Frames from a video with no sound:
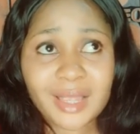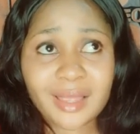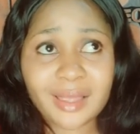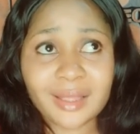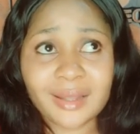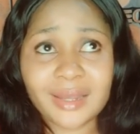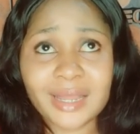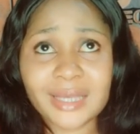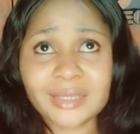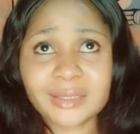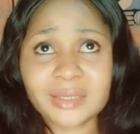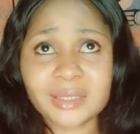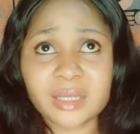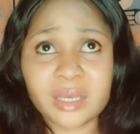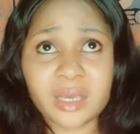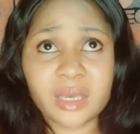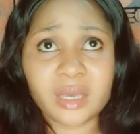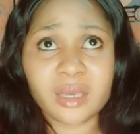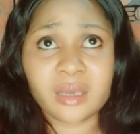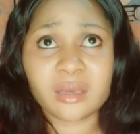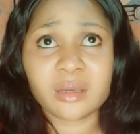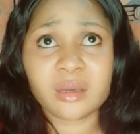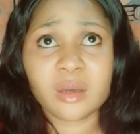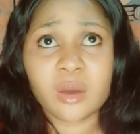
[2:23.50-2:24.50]
let's
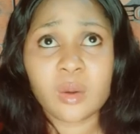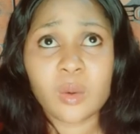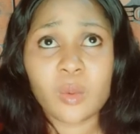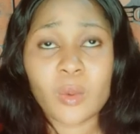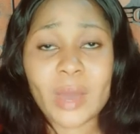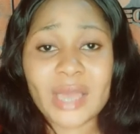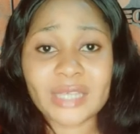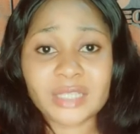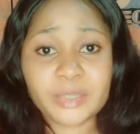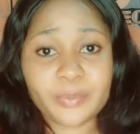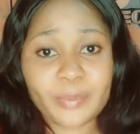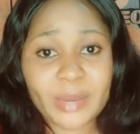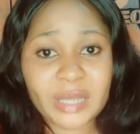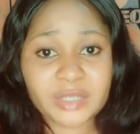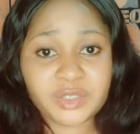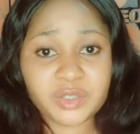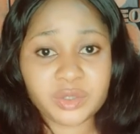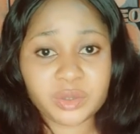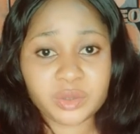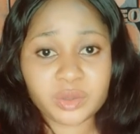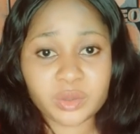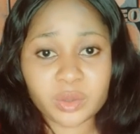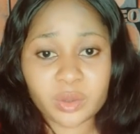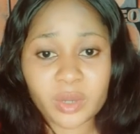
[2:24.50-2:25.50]
say white
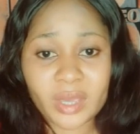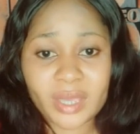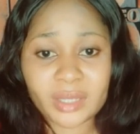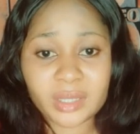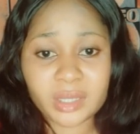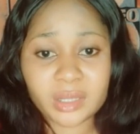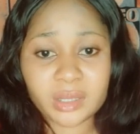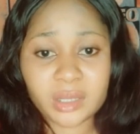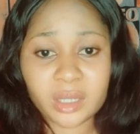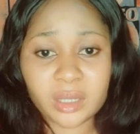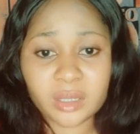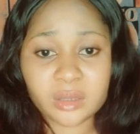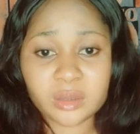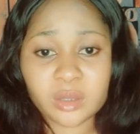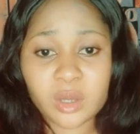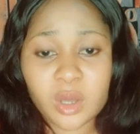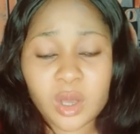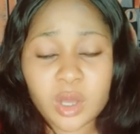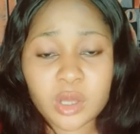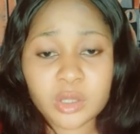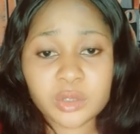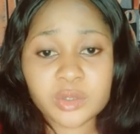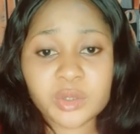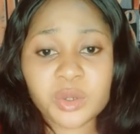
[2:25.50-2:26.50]
patches or anything.
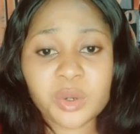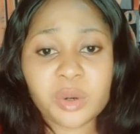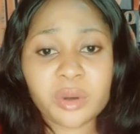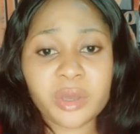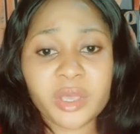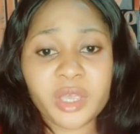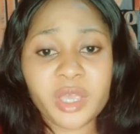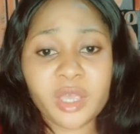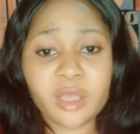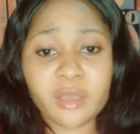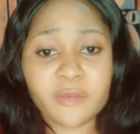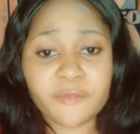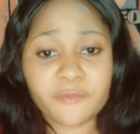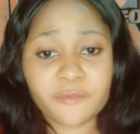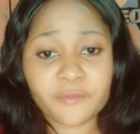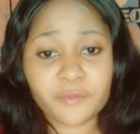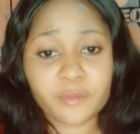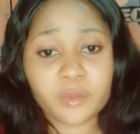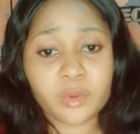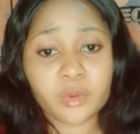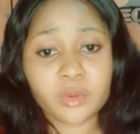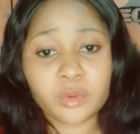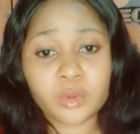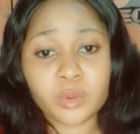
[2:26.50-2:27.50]
So if
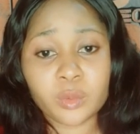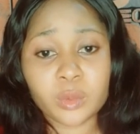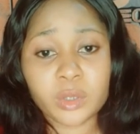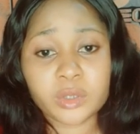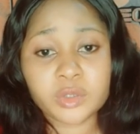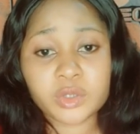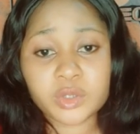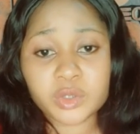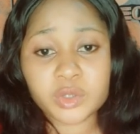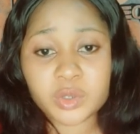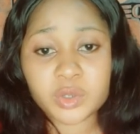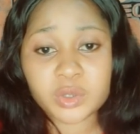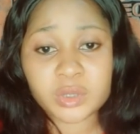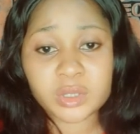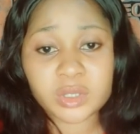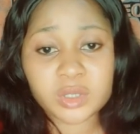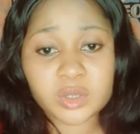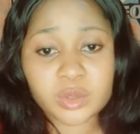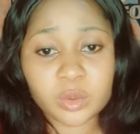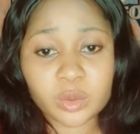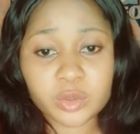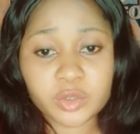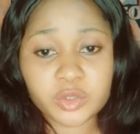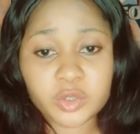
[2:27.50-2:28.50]
you want to use
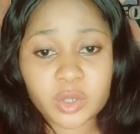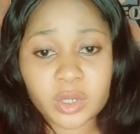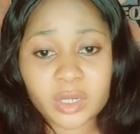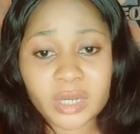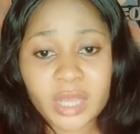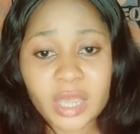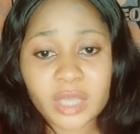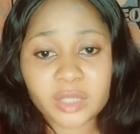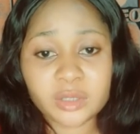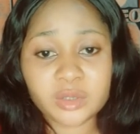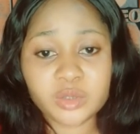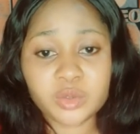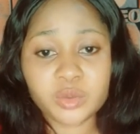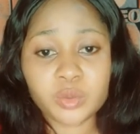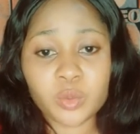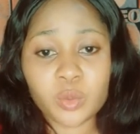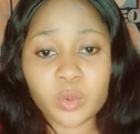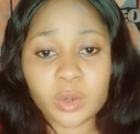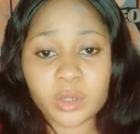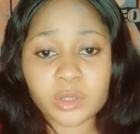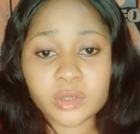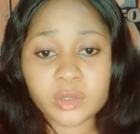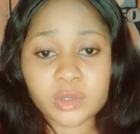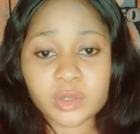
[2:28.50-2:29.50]
this lotion and you
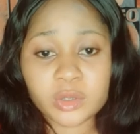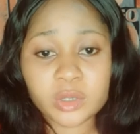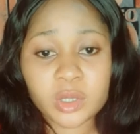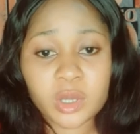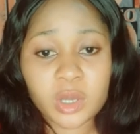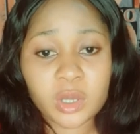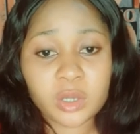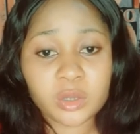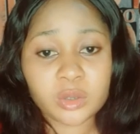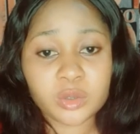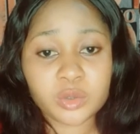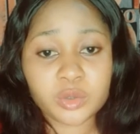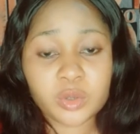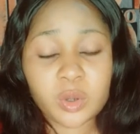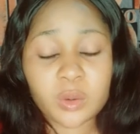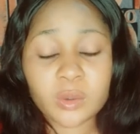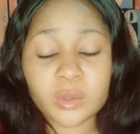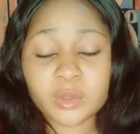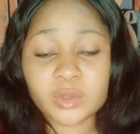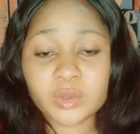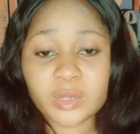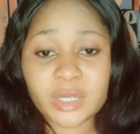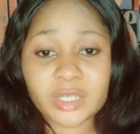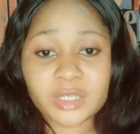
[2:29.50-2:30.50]
don't
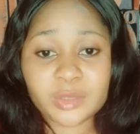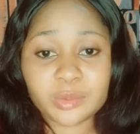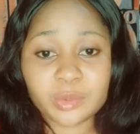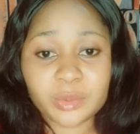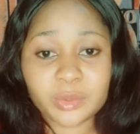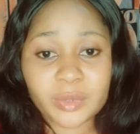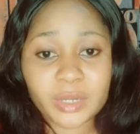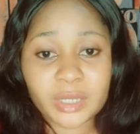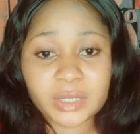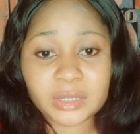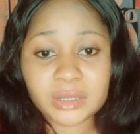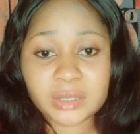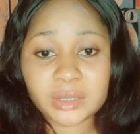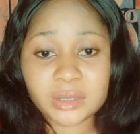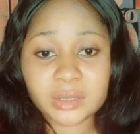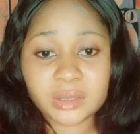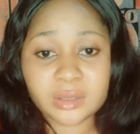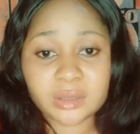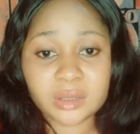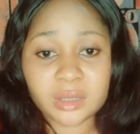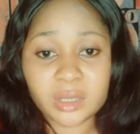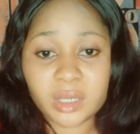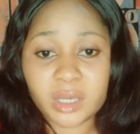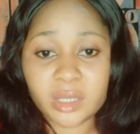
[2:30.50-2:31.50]
want to experience
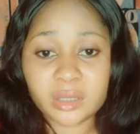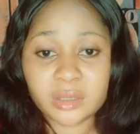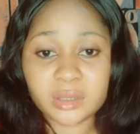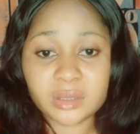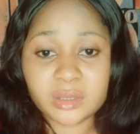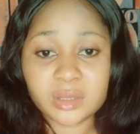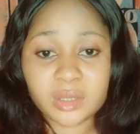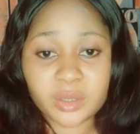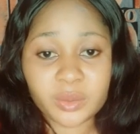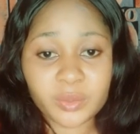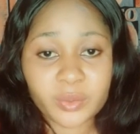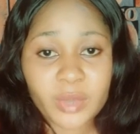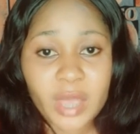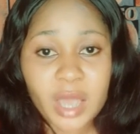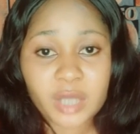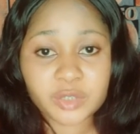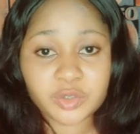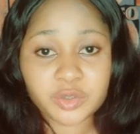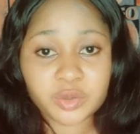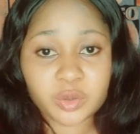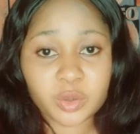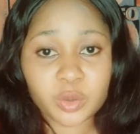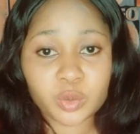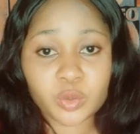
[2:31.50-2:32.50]
any skin
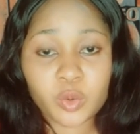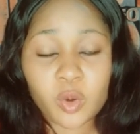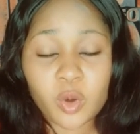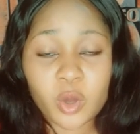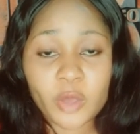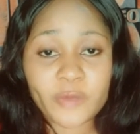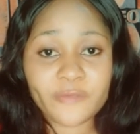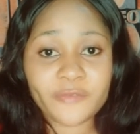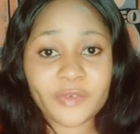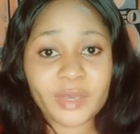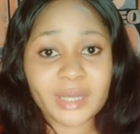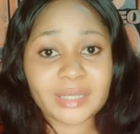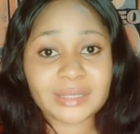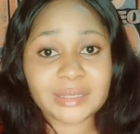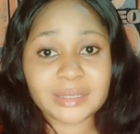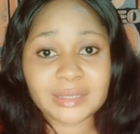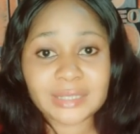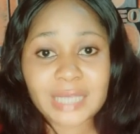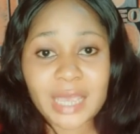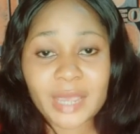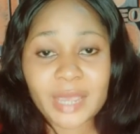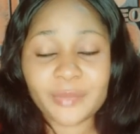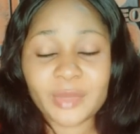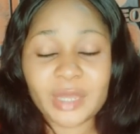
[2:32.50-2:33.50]
reaction, or if you are the
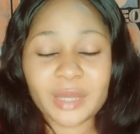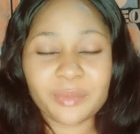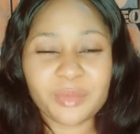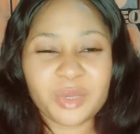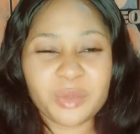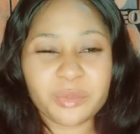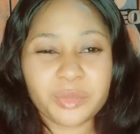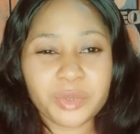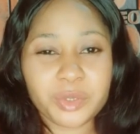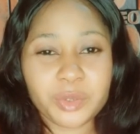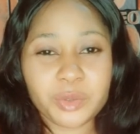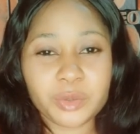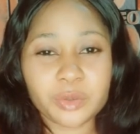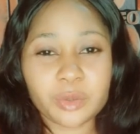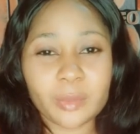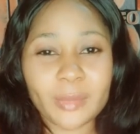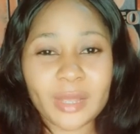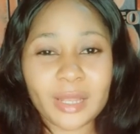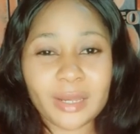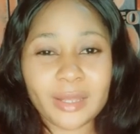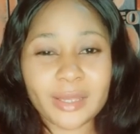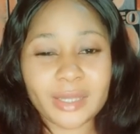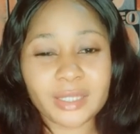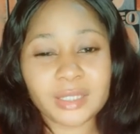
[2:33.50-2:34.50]
type that maybe you
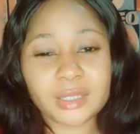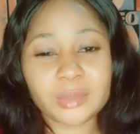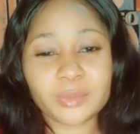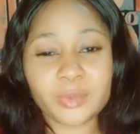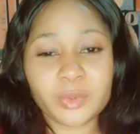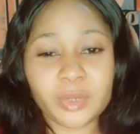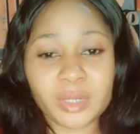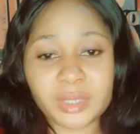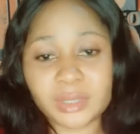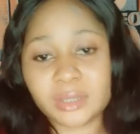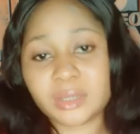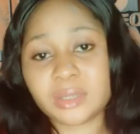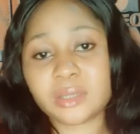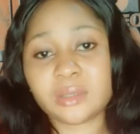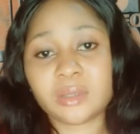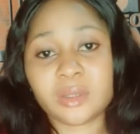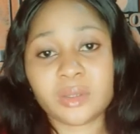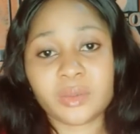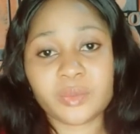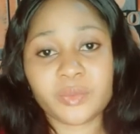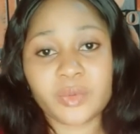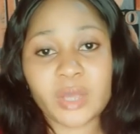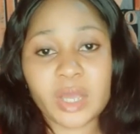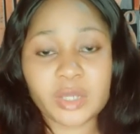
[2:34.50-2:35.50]
normally experience
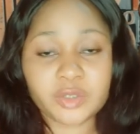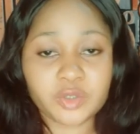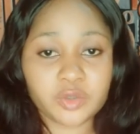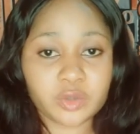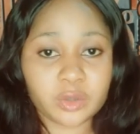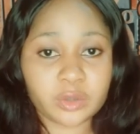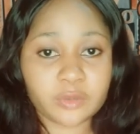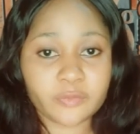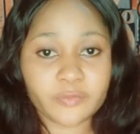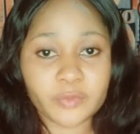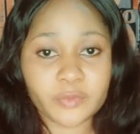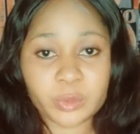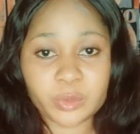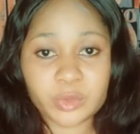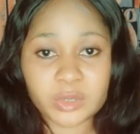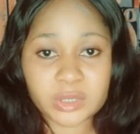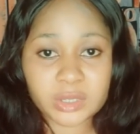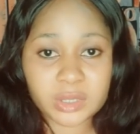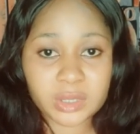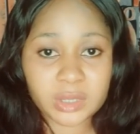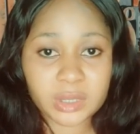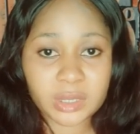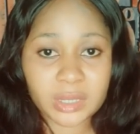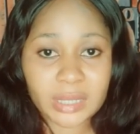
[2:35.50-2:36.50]
skin reaction from
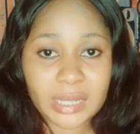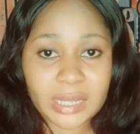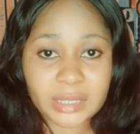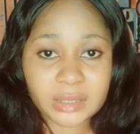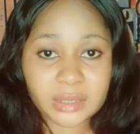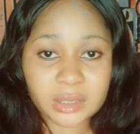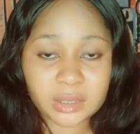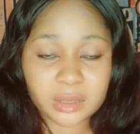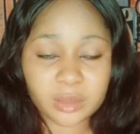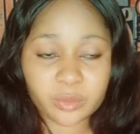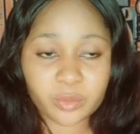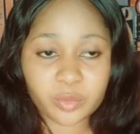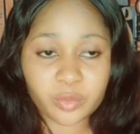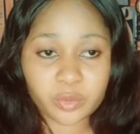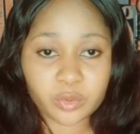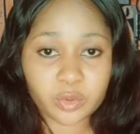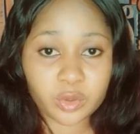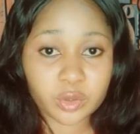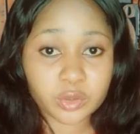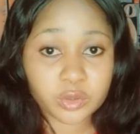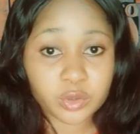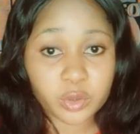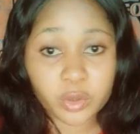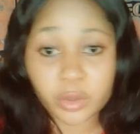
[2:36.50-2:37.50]
using lightening
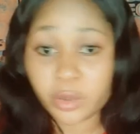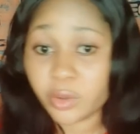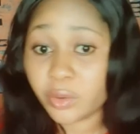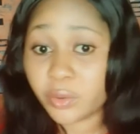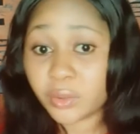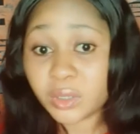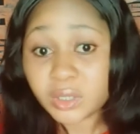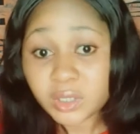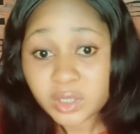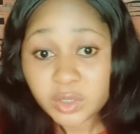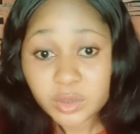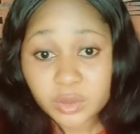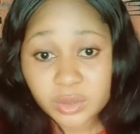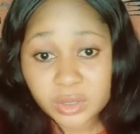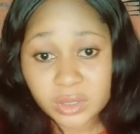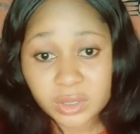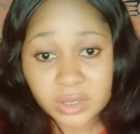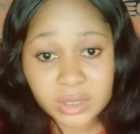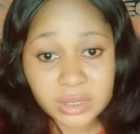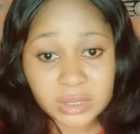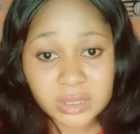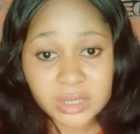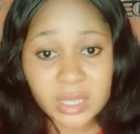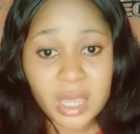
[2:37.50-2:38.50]
products, or you're already using
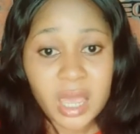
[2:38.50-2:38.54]
it